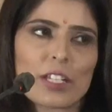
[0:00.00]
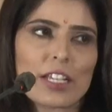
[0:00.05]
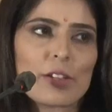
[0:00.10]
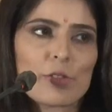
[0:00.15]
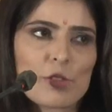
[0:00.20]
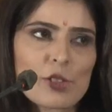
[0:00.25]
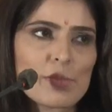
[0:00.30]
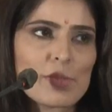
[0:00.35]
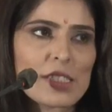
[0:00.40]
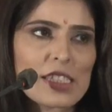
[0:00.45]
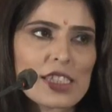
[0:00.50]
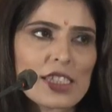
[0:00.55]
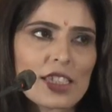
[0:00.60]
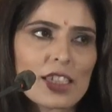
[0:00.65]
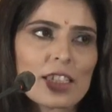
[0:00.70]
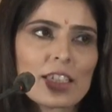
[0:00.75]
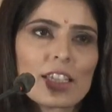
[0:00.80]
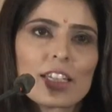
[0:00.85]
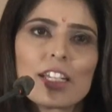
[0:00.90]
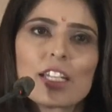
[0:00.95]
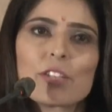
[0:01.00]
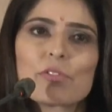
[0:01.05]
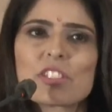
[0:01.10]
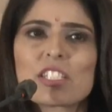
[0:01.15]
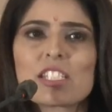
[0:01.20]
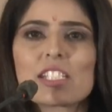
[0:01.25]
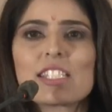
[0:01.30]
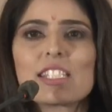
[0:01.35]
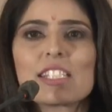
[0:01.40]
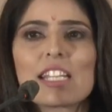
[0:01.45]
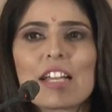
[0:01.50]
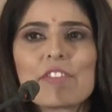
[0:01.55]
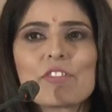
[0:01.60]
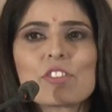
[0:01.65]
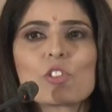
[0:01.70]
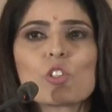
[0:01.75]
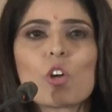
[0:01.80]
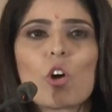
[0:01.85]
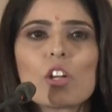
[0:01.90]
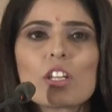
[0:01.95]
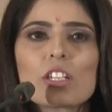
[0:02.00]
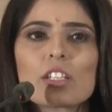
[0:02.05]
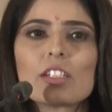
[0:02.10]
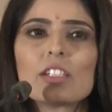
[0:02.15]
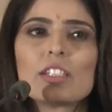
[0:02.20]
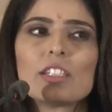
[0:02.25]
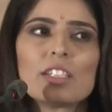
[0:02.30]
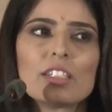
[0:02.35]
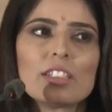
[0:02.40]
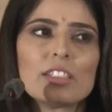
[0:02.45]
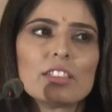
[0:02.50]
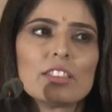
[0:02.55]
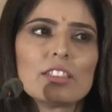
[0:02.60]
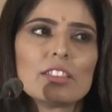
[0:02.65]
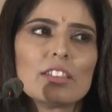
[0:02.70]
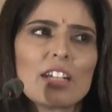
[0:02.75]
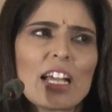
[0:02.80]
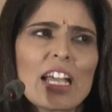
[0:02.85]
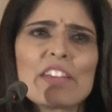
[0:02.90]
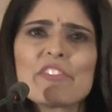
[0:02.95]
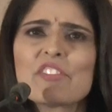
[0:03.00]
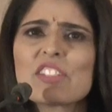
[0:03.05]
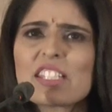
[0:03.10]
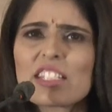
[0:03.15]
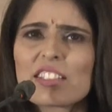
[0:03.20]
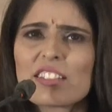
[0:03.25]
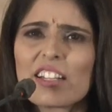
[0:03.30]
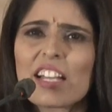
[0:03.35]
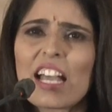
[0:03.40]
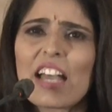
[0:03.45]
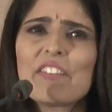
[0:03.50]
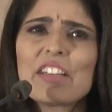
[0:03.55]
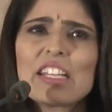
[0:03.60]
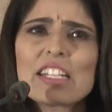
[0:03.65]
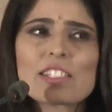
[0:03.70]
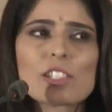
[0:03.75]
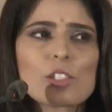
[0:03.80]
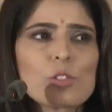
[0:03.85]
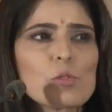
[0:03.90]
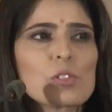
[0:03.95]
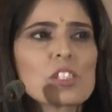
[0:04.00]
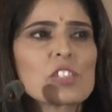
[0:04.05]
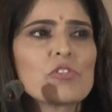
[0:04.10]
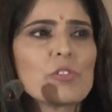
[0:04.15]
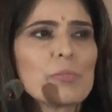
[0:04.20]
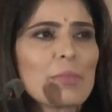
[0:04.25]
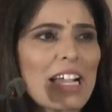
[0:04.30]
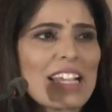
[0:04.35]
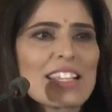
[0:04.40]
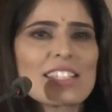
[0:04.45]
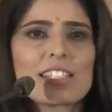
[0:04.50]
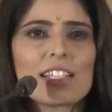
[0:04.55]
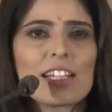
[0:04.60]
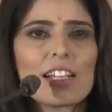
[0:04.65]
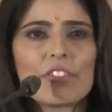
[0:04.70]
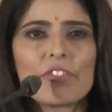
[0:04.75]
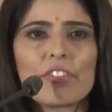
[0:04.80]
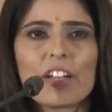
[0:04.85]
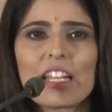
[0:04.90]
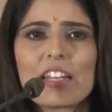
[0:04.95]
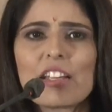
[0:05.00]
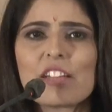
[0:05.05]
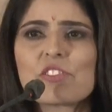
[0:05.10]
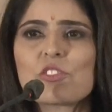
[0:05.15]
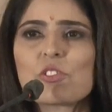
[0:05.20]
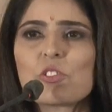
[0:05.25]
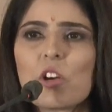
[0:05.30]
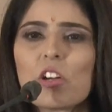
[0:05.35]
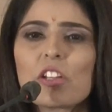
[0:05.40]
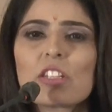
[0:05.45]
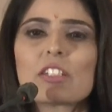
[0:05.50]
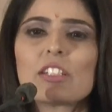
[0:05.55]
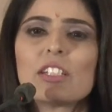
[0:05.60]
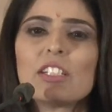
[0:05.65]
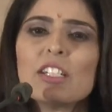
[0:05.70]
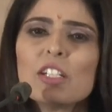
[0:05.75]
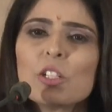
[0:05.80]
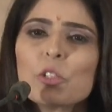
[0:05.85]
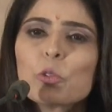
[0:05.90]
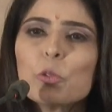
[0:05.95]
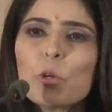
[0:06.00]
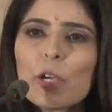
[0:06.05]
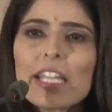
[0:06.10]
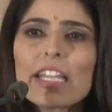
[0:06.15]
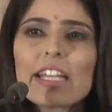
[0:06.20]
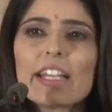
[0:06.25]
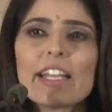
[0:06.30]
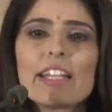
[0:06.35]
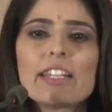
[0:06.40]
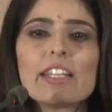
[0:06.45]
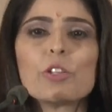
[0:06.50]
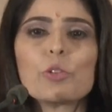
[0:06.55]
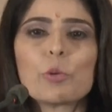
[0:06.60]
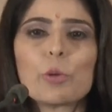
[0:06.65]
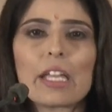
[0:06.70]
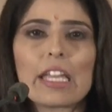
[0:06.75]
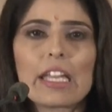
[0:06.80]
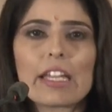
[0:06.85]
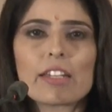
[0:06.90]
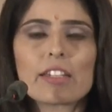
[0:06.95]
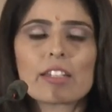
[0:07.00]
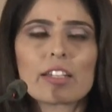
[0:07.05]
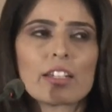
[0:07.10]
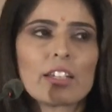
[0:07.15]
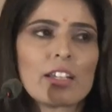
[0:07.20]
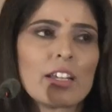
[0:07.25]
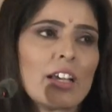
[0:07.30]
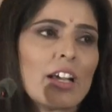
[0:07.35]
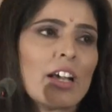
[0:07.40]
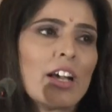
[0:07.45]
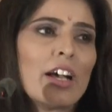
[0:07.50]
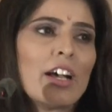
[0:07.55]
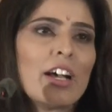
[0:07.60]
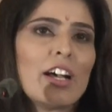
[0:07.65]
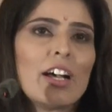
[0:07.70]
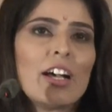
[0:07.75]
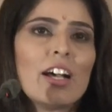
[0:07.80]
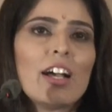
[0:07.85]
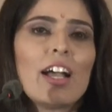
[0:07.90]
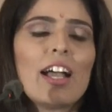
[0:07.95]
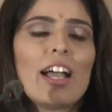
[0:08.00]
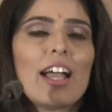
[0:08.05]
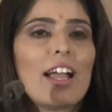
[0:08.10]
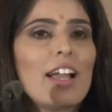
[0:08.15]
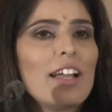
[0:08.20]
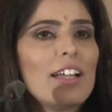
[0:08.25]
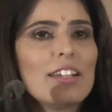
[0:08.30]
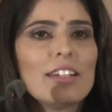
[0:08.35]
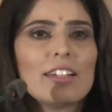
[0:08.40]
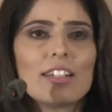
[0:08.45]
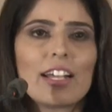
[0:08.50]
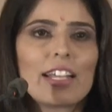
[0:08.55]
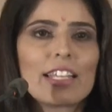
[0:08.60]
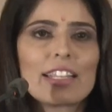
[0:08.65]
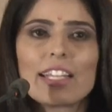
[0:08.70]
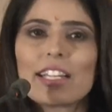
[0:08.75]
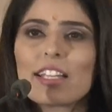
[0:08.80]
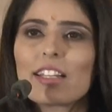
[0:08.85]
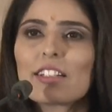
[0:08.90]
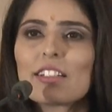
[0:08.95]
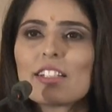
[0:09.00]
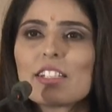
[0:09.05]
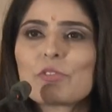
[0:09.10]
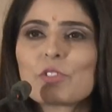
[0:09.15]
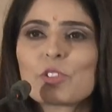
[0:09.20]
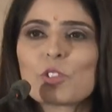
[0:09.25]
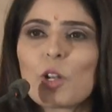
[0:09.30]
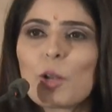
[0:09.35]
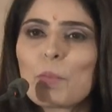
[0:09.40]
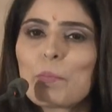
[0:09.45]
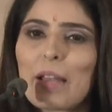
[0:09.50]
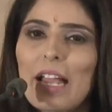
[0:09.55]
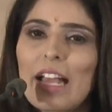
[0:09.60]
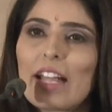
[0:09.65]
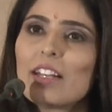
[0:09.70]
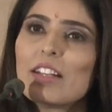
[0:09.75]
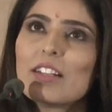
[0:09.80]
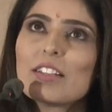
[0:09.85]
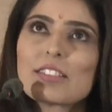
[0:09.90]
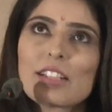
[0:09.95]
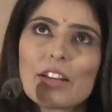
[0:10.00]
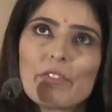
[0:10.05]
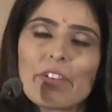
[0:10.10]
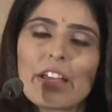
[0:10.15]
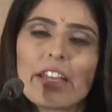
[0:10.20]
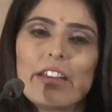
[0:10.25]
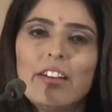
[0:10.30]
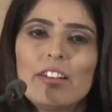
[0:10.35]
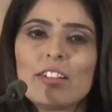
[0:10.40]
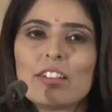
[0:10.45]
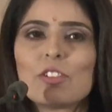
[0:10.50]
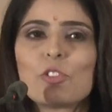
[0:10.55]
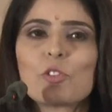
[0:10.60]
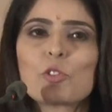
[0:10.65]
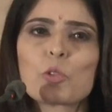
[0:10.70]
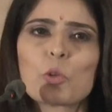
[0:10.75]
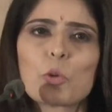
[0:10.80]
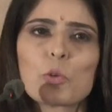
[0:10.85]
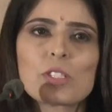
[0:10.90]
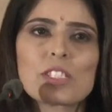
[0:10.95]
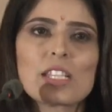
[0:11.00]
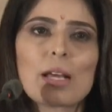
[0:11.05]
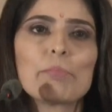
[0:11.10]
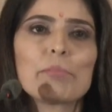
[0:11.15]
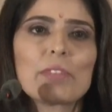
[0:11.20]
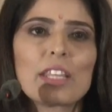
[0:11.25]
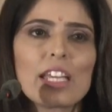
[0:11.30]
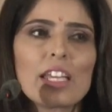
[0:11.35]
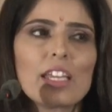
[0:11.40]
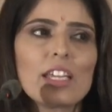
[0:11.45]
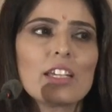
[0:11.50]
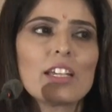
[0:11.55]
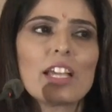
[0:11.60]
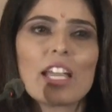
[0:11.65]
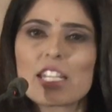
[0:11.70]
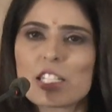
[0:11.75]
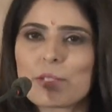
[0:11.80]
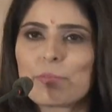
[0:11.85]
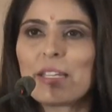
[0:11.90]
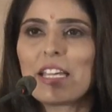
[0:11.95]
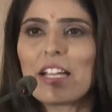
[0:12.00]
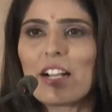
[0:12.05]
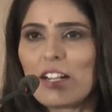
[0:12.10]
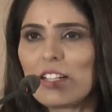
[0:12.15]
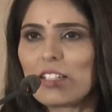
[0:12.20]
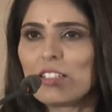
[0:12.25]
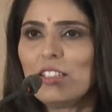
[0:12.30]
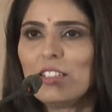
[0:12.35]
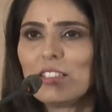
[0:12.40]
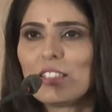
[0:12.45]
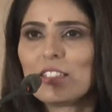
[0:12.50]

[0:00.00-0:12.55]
I was missing. It was just that I was having excuses for myself and I was not going ahead and doing it. And I think it was all planned somewhere, so something hit me hard.